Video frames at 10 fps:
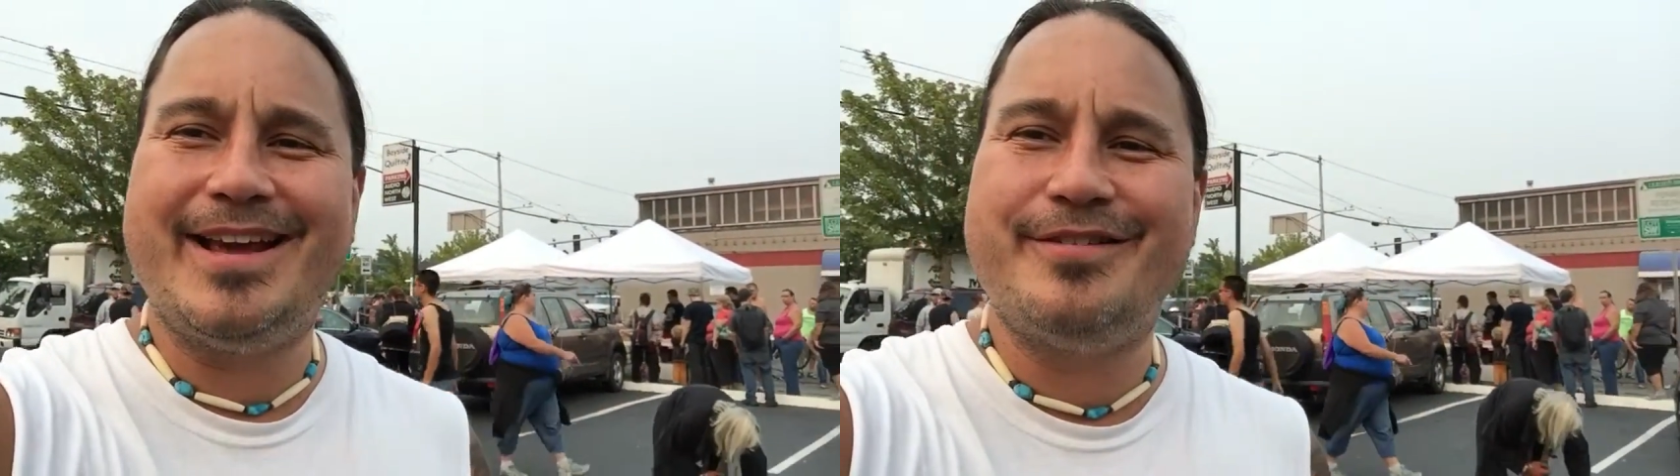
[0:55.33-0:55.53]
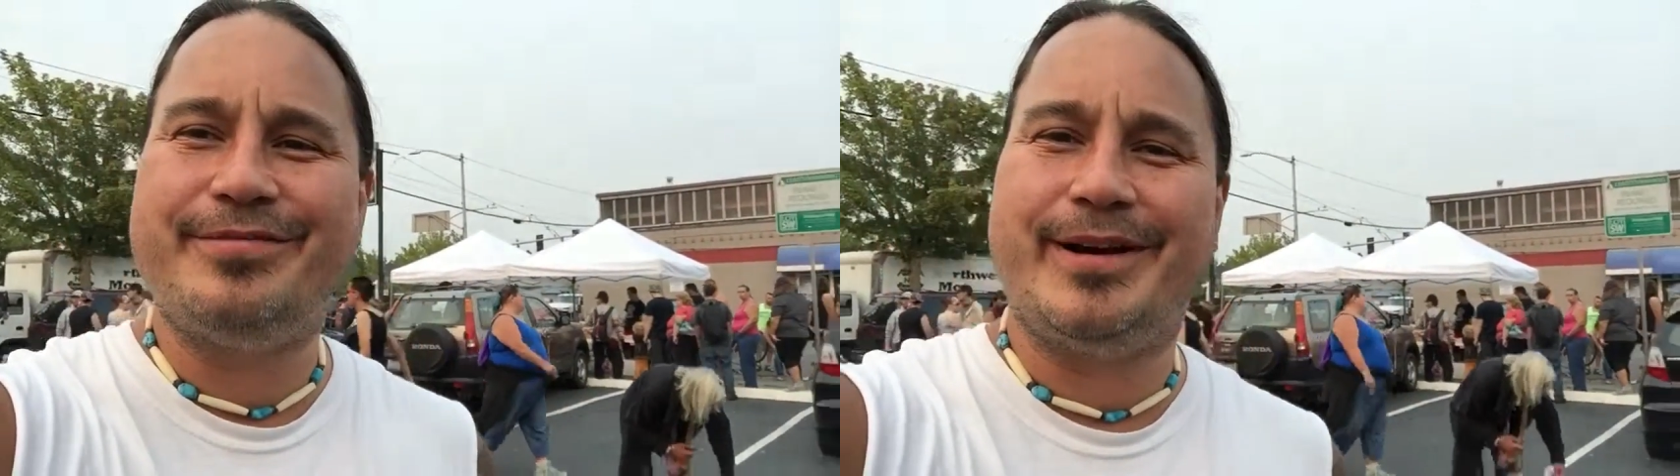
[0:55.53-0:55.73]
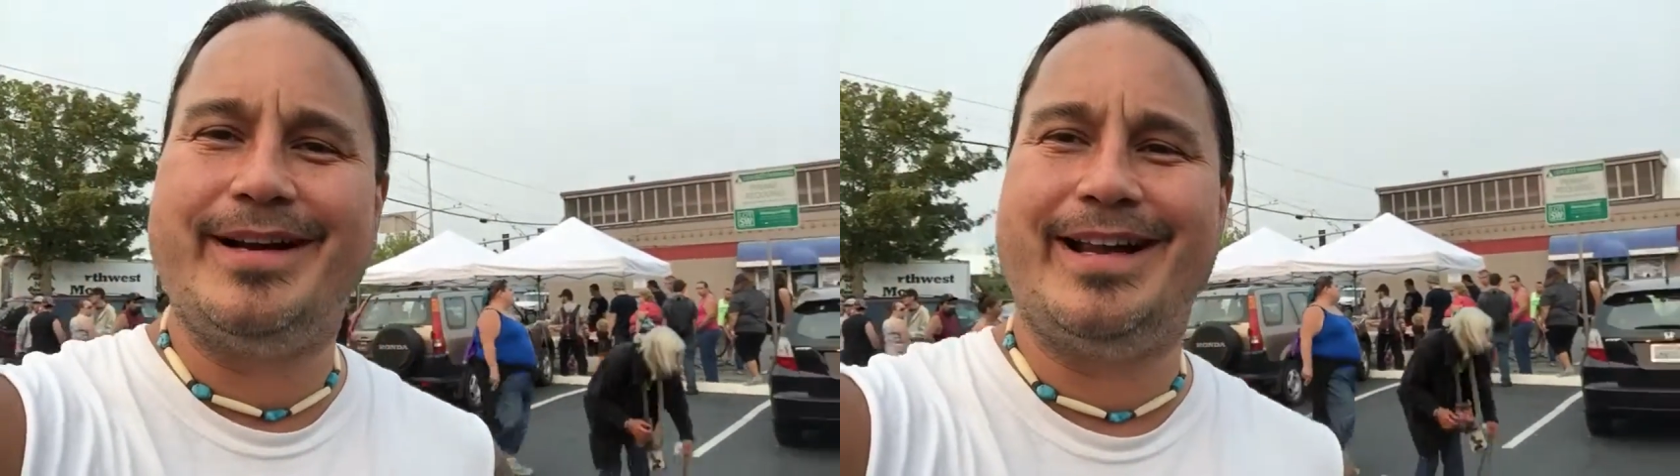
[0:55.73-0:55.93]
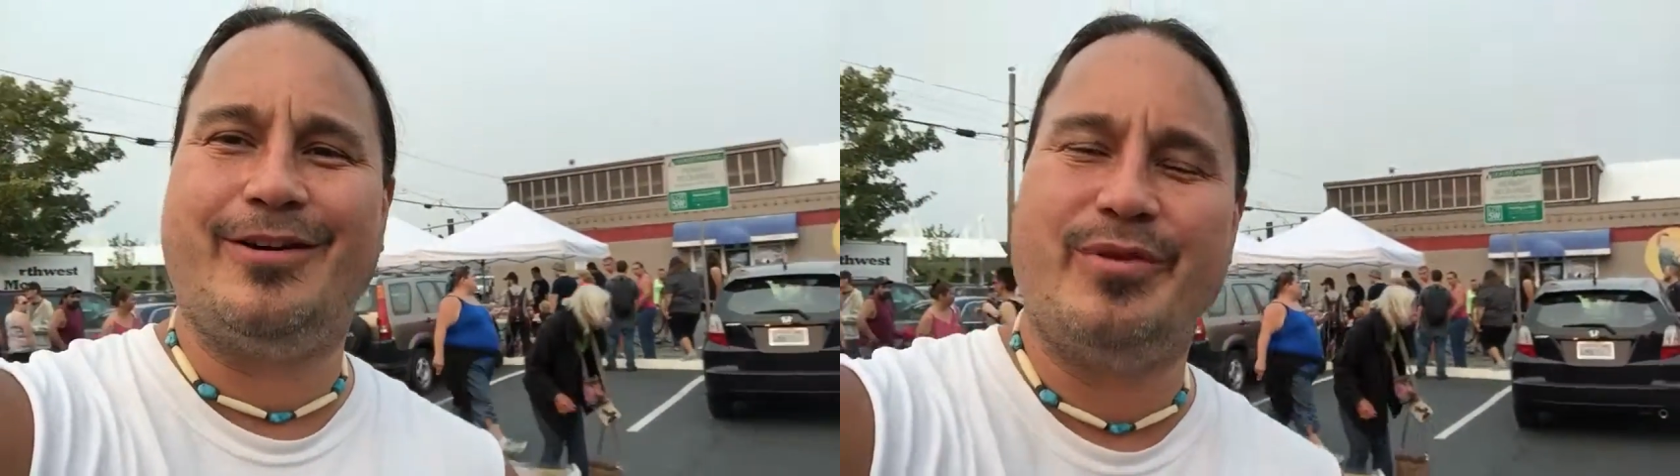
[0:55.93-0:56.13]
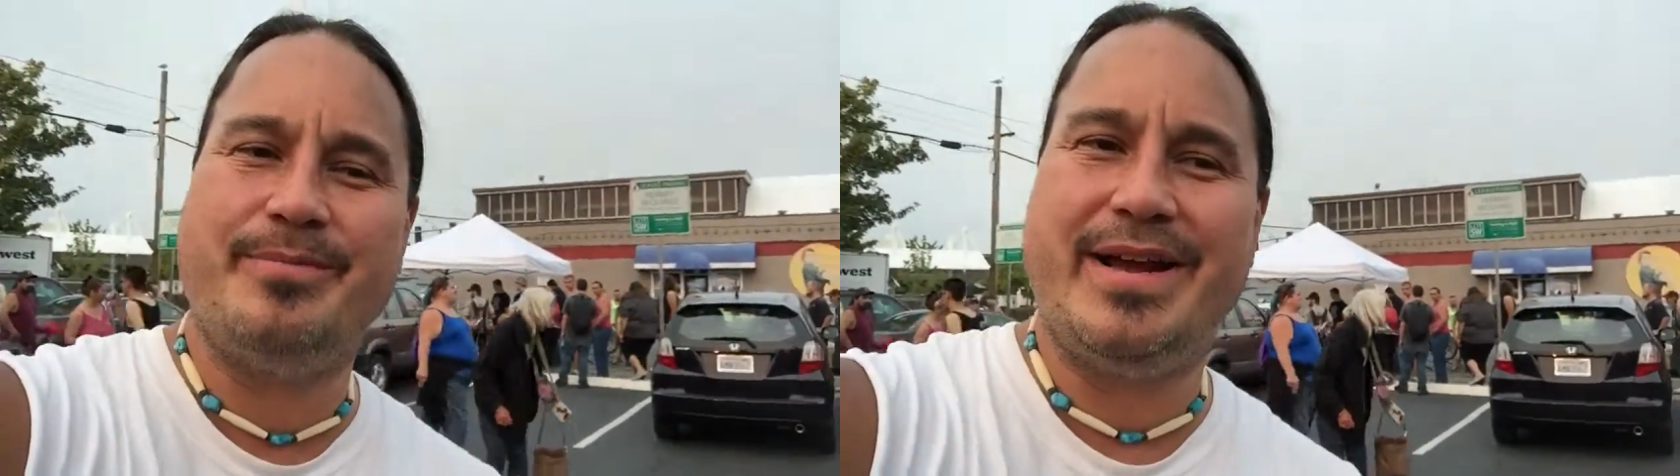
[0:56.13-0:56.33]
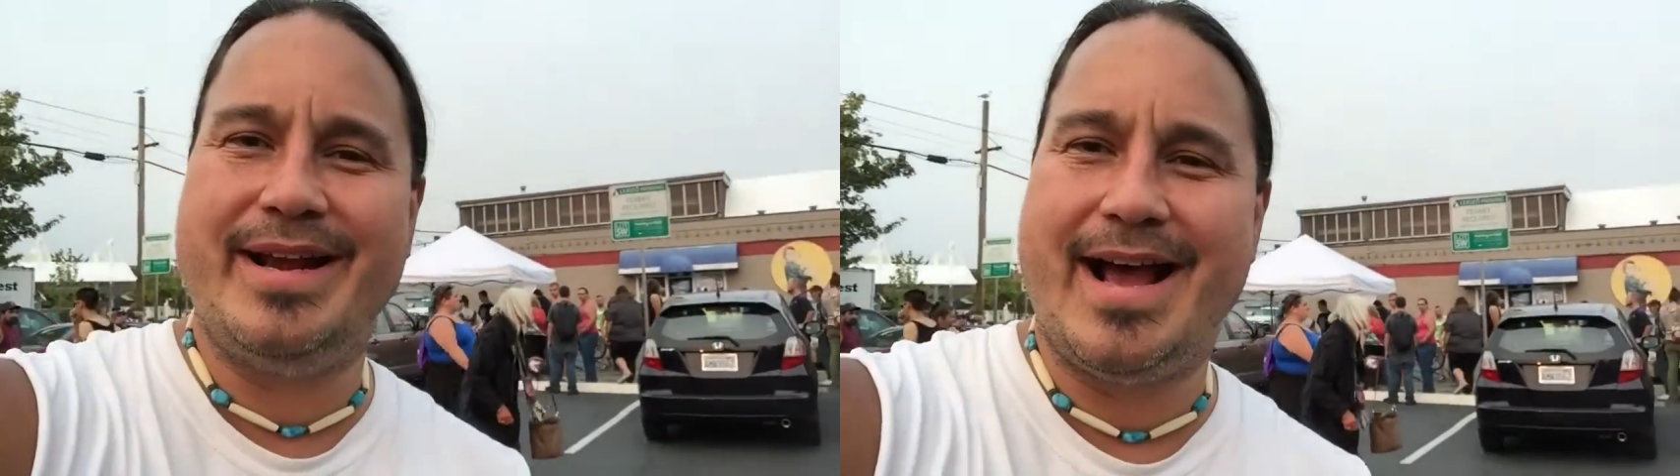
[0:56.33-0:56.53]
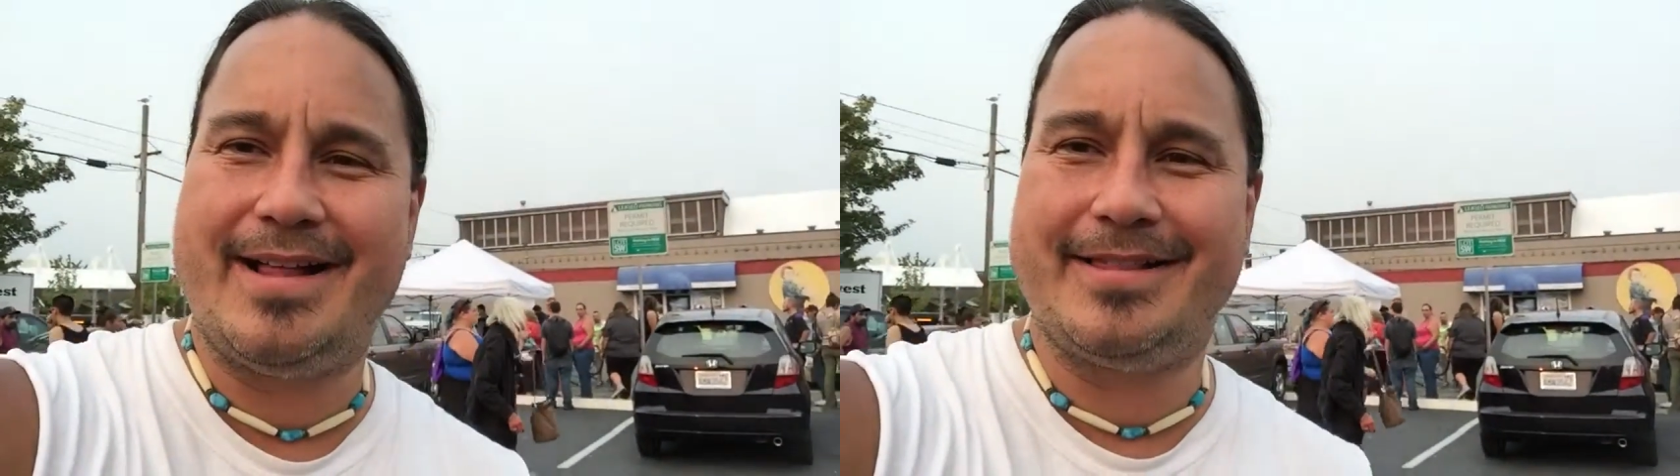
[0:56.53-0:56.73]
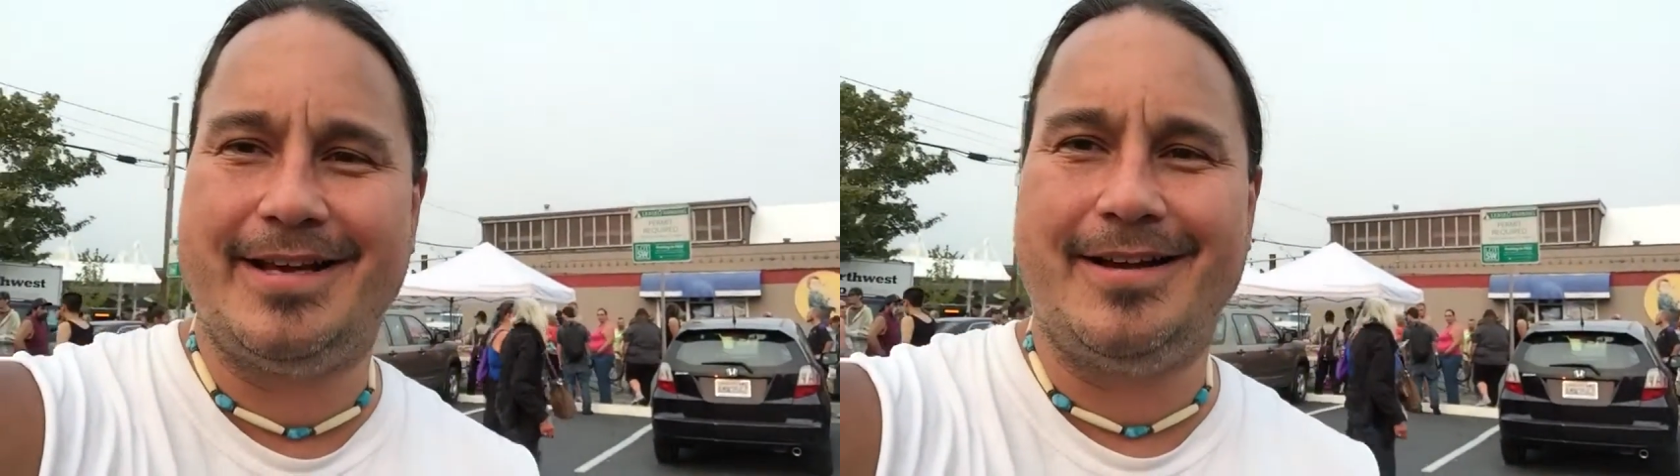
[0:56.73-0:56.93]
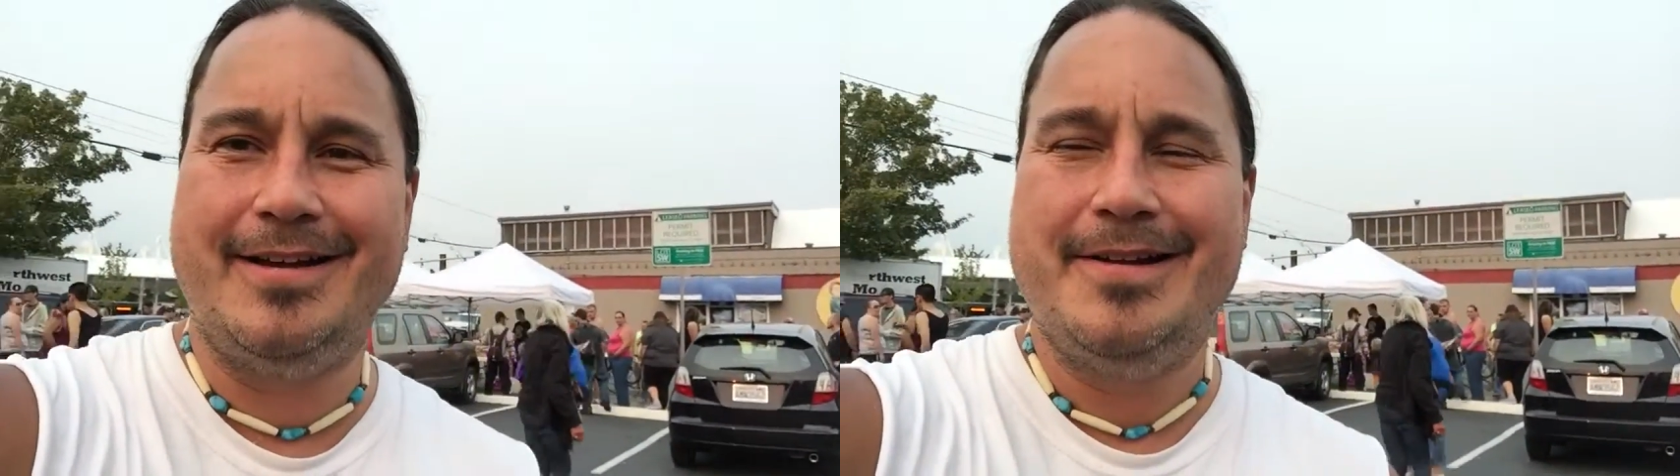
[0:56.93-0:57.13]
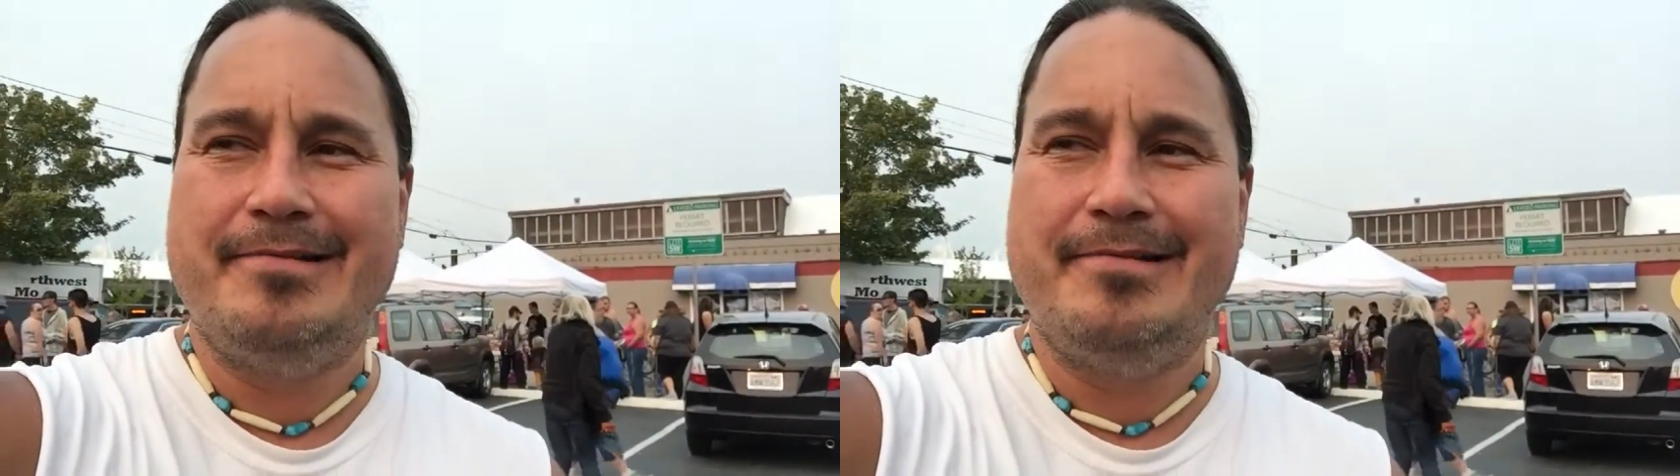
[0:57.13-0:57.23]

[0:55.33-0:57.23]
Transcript: in funding. We've been at the